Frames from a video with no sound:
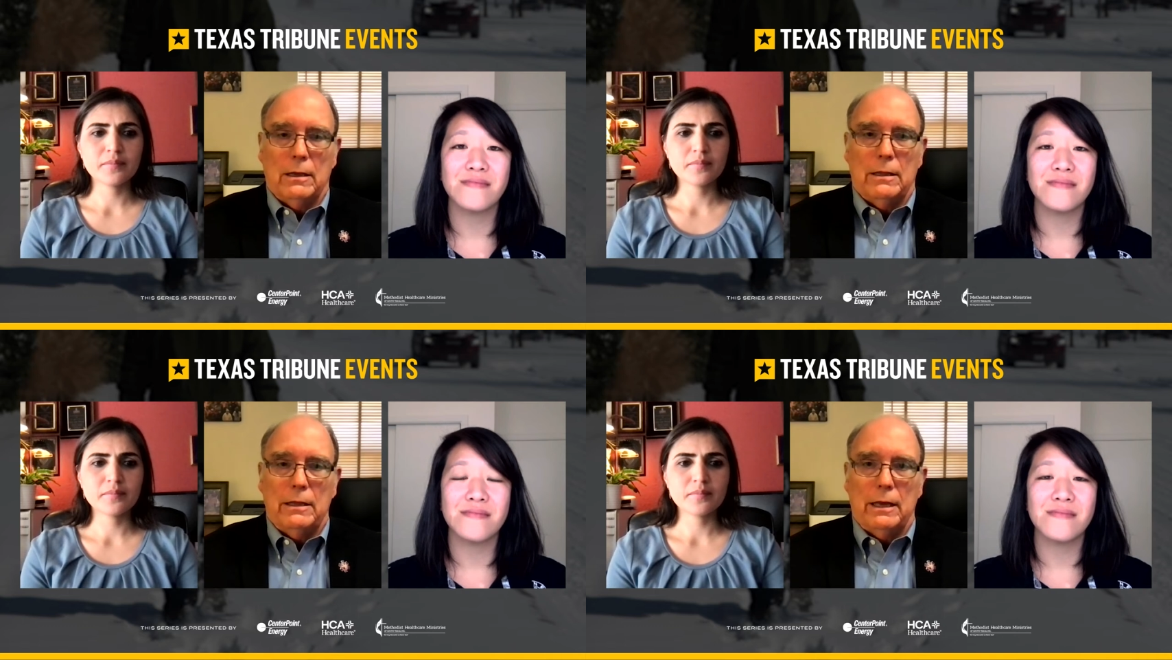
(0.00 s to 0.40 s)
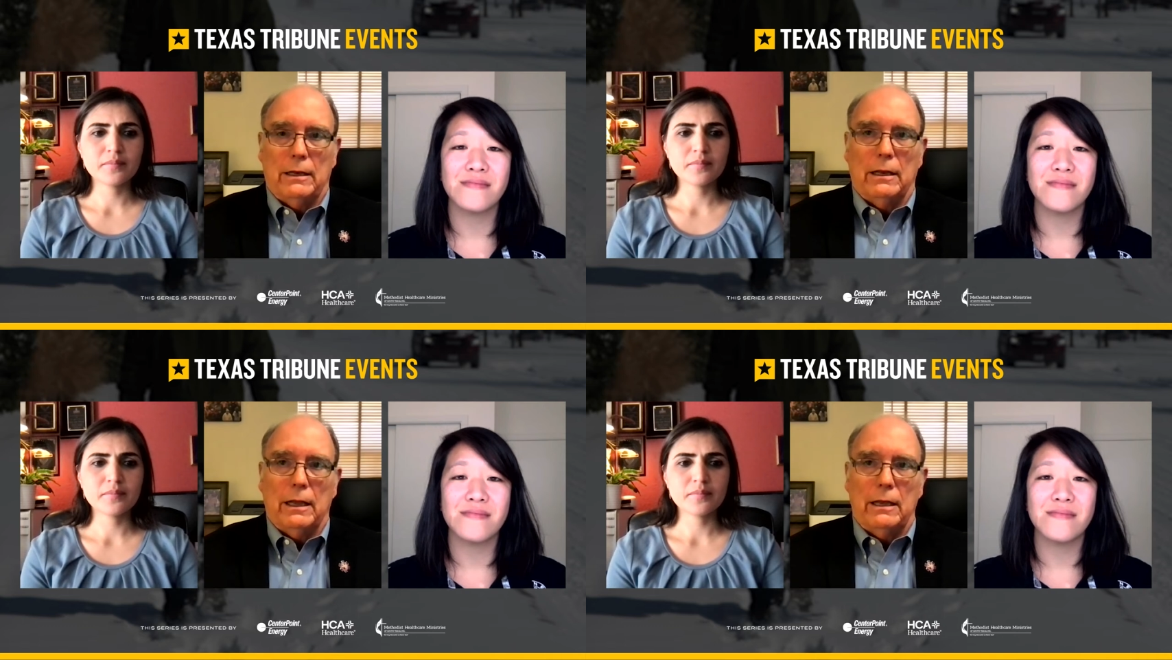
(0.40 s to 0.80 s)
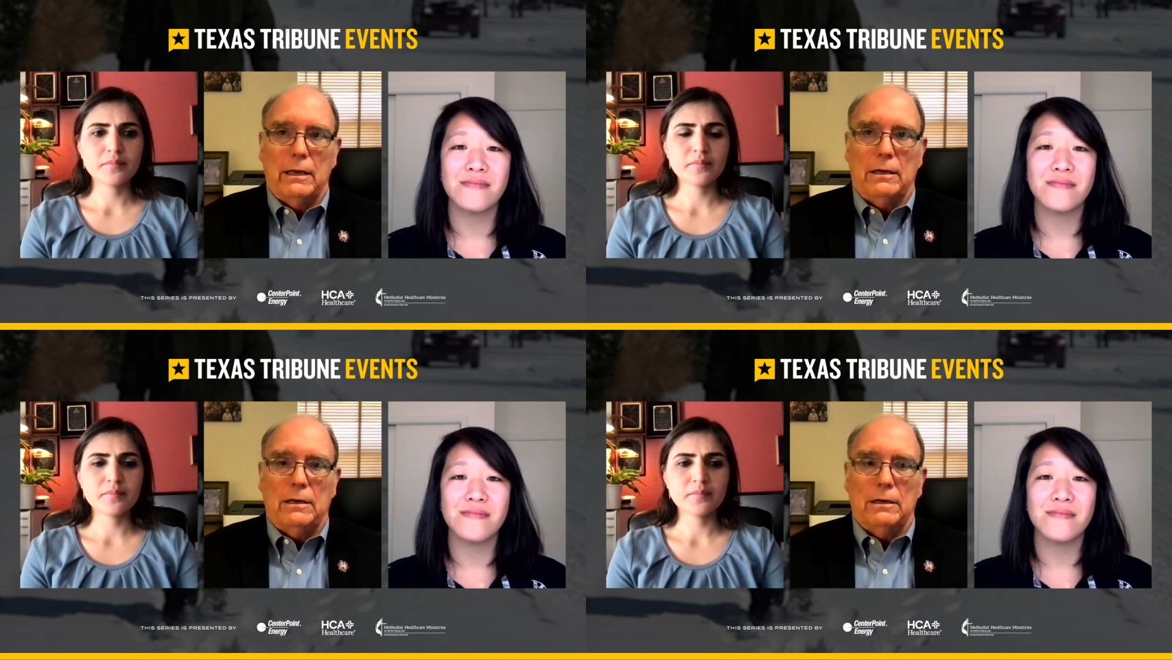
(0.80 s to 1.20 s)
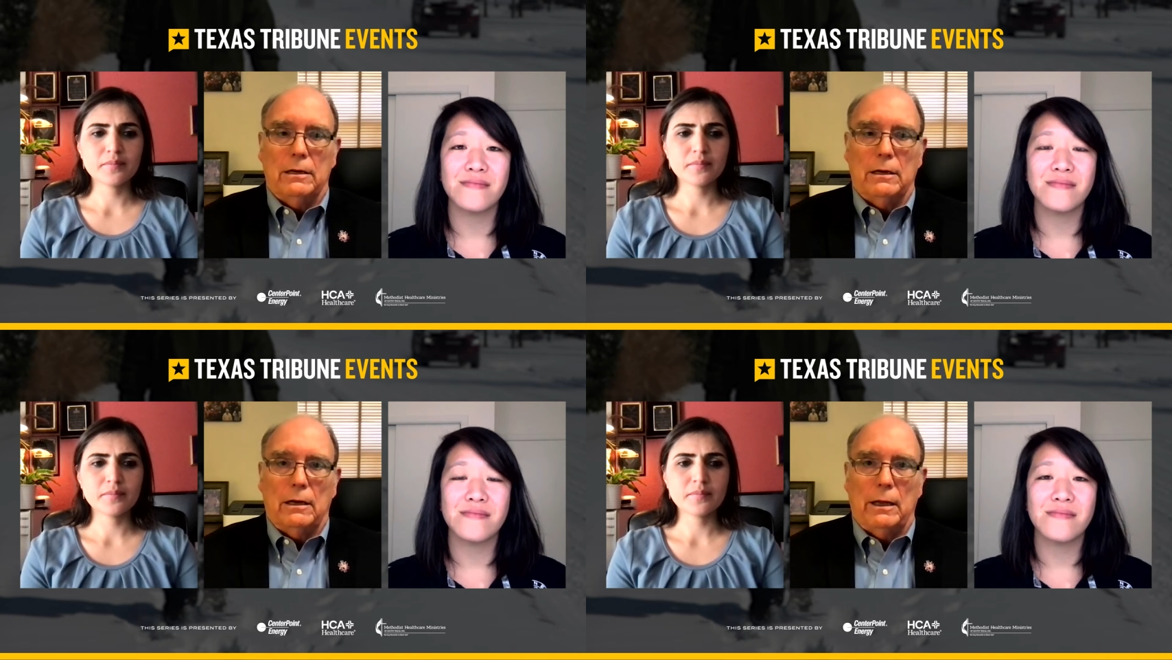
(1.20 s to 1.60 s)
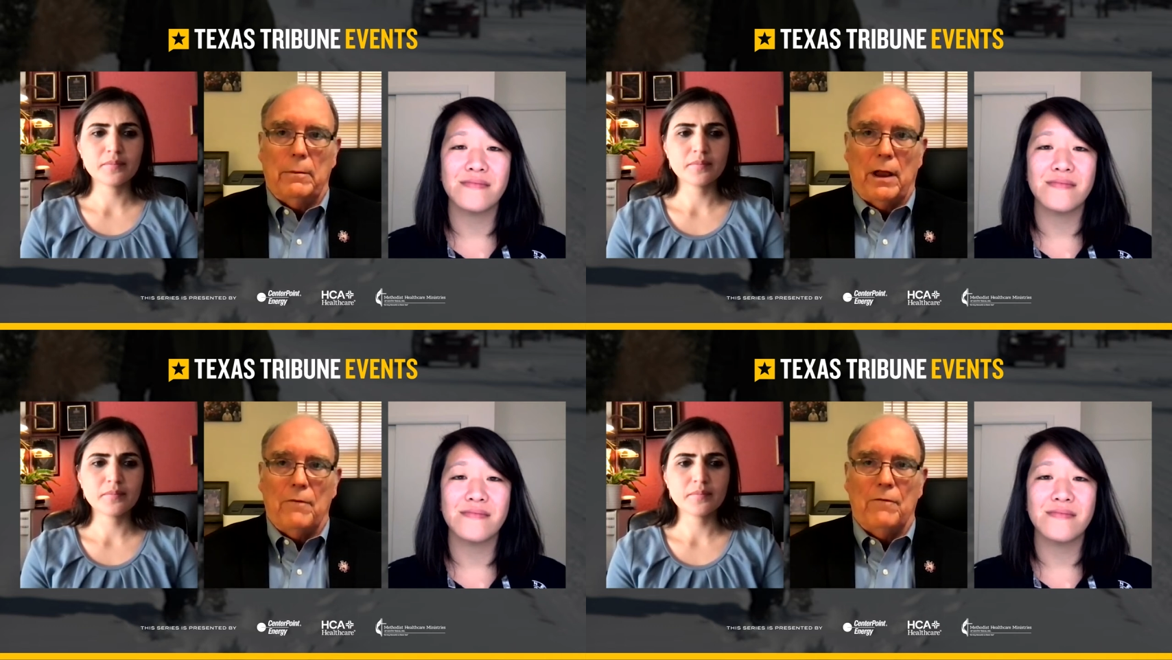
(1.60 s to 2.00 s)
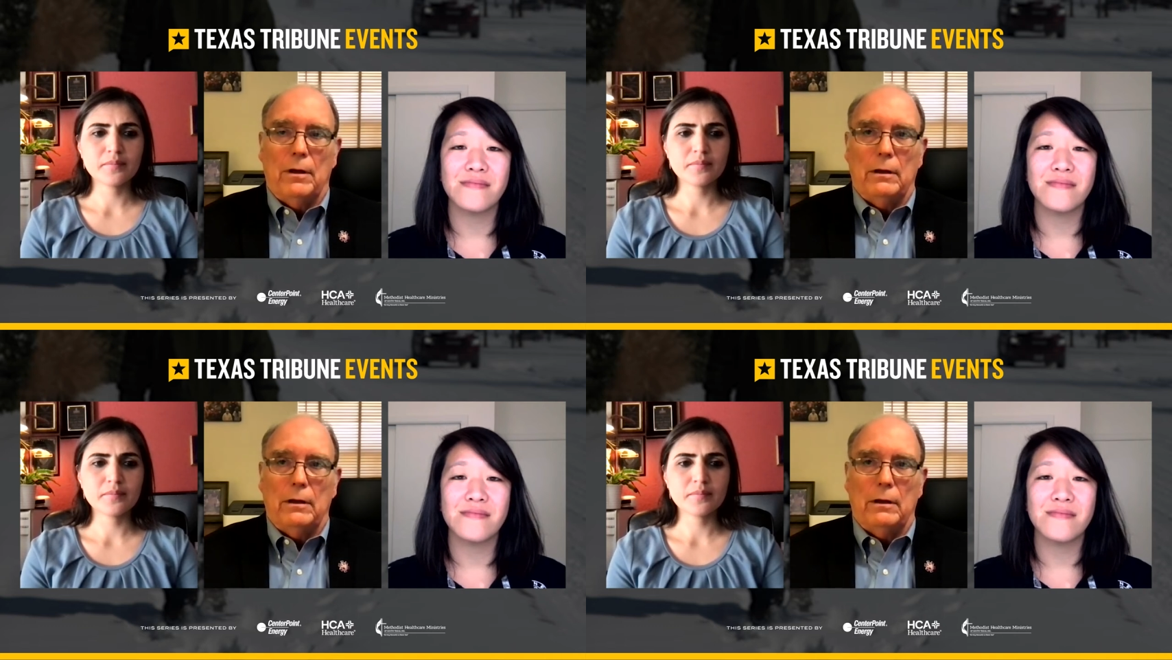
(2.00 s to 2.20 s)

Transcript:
Speaker 1: that it uh, it uh,